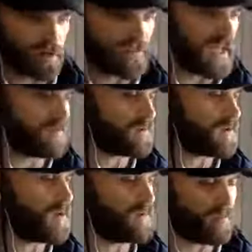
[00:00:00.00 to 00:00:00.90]
them then if they're
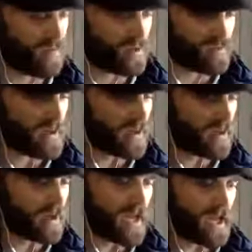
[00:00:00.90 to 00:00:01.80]
not on my pulse
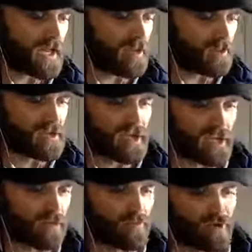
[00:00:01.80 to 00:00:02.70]
record? And how can you
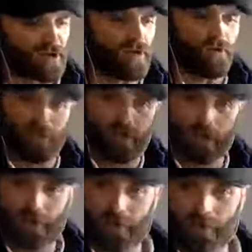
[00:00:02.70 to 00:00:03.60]
get number two?
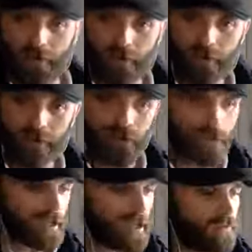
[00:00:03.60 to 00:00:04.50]

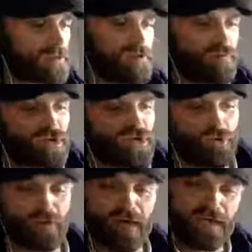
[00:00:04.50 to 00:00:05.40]
And how does number
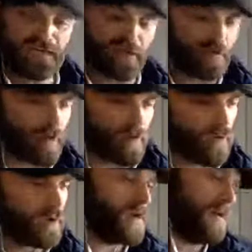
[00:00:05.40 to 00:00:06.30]
two relate to number
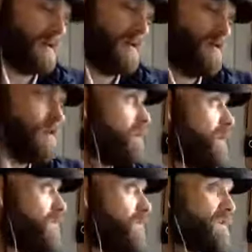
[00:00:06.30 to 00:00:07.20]
one
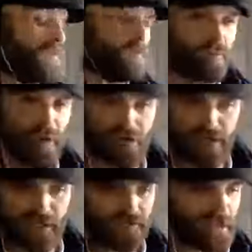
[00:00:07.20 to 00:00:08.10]
if a different
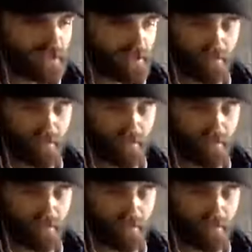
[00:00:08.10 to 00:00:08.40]
person is making